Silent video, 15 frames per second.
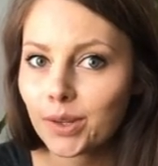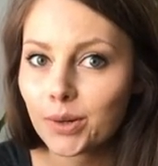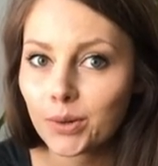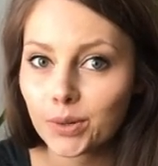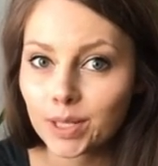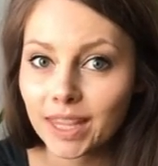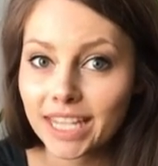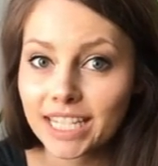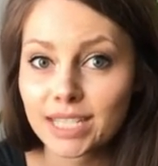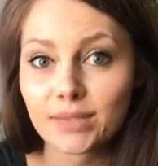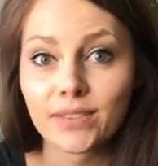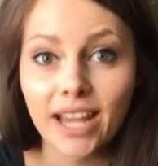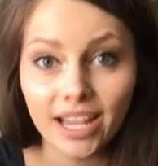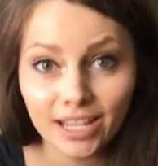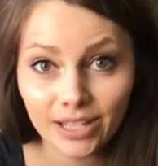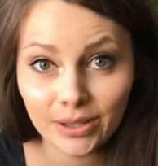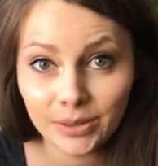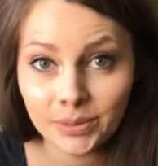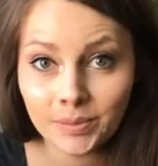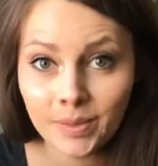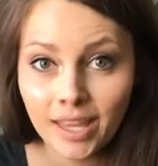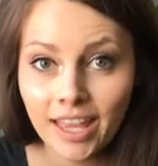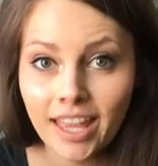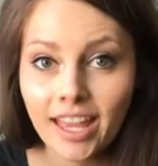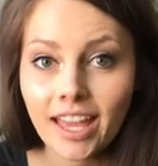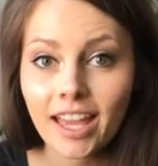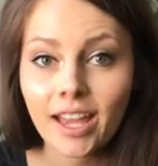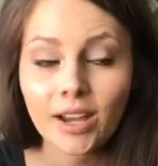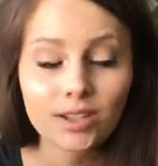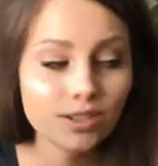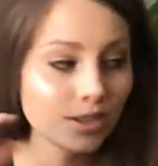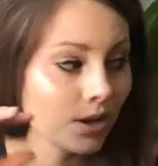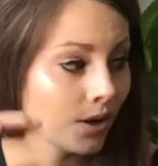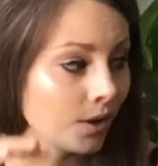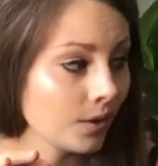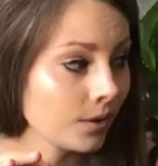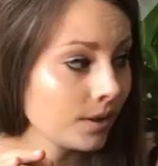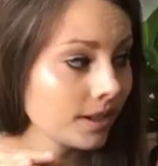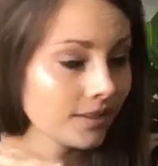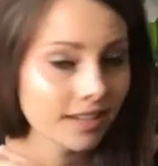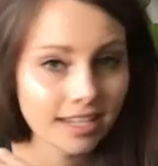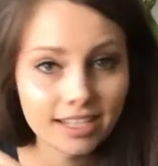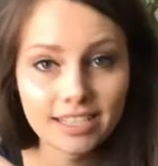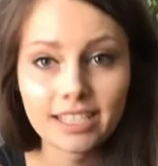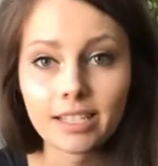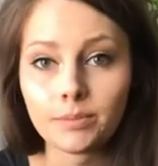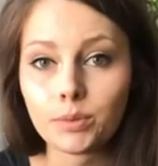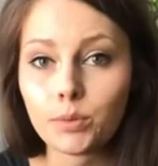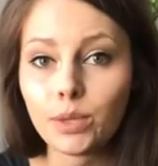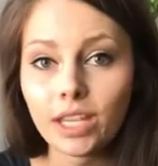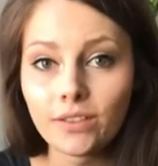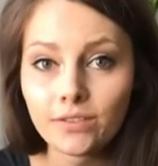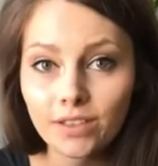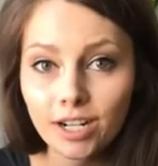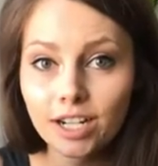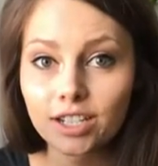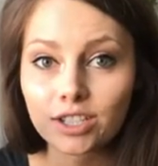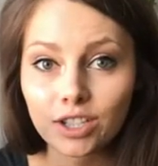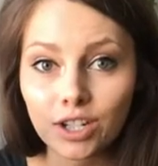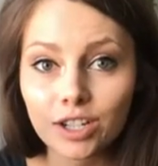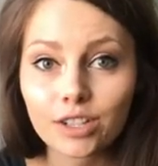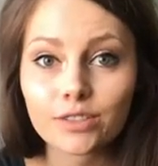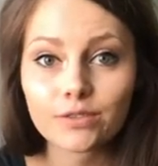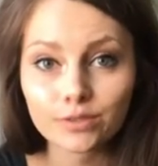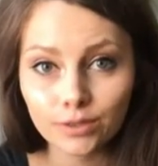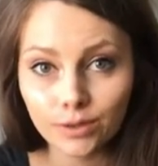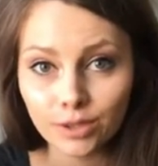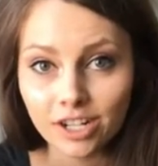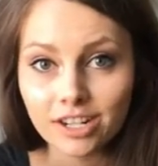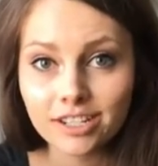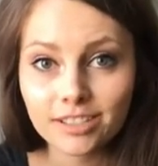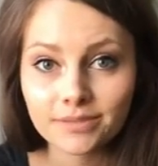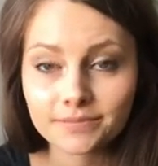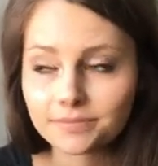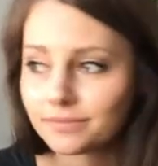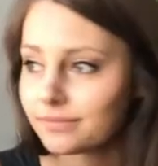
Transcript: cordless vacuum. So you can't see, but we have very dark floors,